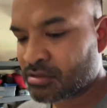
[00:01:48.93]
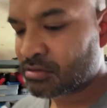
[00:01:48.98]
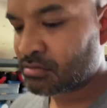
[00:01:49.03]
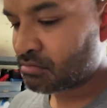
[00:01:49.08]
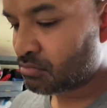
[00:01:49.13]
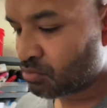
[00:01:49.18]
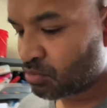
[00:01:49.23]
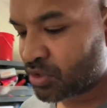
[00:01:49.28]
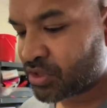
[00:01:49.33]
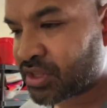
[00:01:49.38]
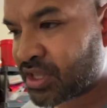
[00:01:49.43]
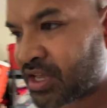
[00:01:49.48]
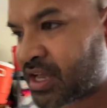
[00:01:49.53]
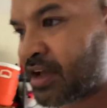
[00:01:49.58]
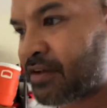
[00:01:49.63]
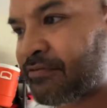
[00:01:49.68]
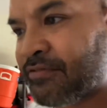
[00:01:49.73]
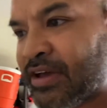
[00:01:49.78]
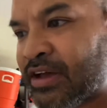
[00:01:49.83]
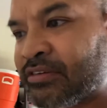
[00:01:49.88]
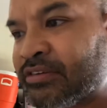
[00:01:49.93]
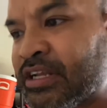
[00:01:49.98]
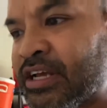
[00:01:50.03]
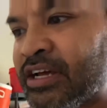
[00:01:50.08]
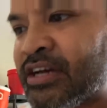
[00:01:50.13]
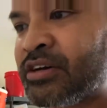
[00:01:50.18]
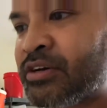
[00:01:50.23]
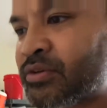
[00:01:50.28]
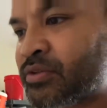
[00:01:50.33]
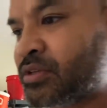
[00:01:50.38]
One thing I found
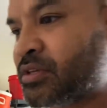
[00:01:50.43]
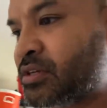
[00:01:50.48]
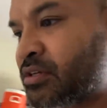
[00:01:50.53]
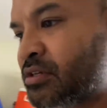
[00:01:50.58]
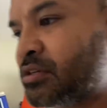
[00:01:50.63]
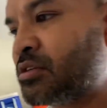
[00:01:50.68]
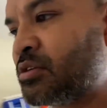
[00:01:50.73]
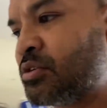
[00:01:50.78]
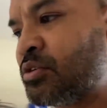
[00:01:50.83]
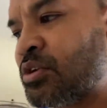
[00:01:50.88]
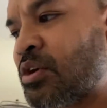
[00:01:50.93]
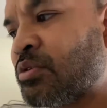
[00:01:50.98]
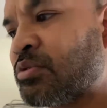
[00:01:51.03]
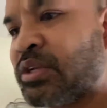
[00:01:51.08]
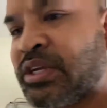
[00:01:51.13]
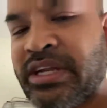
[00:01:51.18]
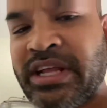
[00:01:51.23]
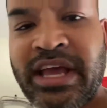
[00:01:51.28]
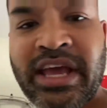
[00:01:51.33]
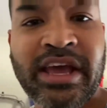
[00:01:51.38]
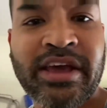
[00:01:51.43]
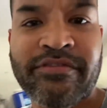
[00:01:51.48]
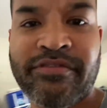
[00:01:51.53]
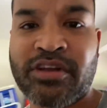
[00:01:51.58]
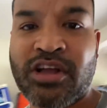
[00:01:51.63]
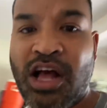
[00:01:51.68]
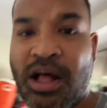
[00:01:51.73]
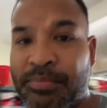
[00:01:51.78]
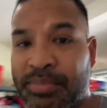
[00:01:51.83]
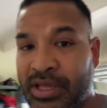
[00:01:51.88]
out, you don't need to have a
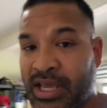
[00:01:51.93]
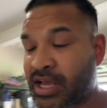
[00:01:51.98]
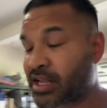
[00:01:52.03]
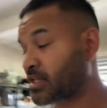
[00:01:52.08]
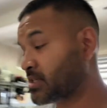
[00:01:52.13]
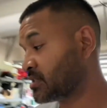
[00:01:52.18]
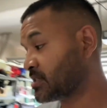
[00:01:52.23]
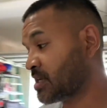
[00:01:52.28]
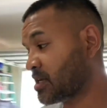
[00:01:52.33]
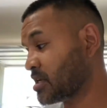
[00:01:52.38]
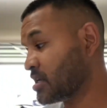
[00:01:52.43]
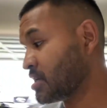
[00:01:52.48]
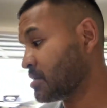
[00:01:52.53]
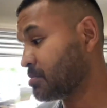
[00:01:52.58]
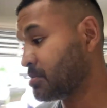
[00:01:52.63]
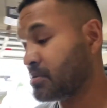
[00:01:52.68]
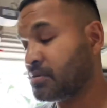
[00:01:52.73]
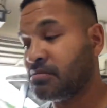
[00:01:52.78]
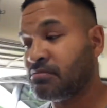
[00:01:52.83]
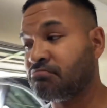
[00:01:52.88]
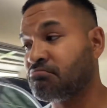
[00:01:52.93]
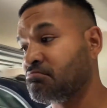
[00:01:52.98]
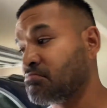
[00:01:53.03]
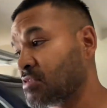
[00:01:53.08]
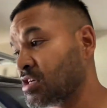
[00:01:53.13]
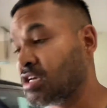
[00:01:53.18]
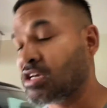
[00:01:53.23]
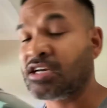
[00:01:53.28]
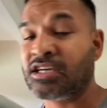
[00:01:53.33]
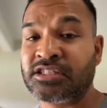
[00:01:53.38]
complicated setup
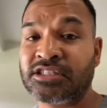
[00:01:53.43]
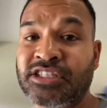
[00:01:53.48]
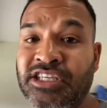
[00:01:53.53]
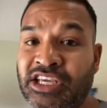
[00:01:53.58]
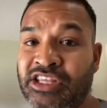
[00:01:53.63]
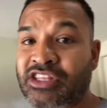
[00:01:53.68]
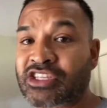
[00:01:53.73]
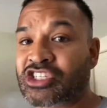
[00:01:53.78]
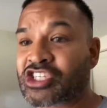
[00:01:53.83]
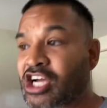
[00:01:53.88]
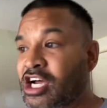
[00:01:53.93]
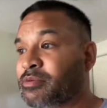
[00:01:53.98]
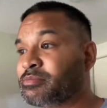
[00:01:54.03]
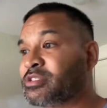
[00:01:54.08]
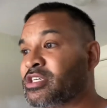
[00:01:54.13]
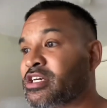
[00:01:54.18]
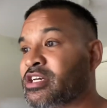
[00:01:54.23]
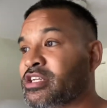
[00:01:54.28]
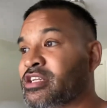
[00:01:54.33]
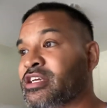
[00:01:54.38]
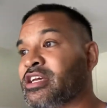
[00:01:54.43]
to get the job done.